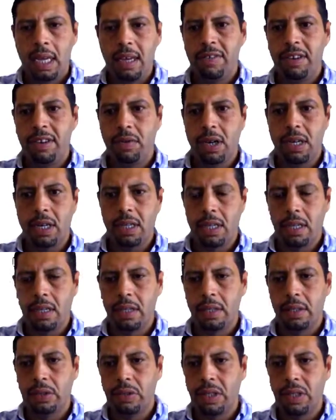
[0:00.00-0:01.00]
everyone.
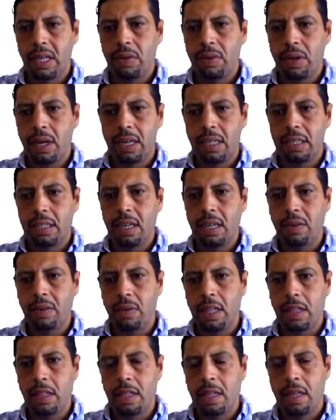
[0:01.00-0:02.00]
Today we're going to deal
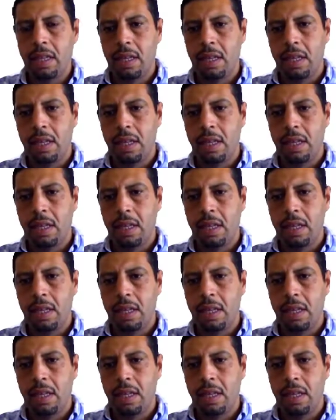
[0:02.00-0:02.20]
with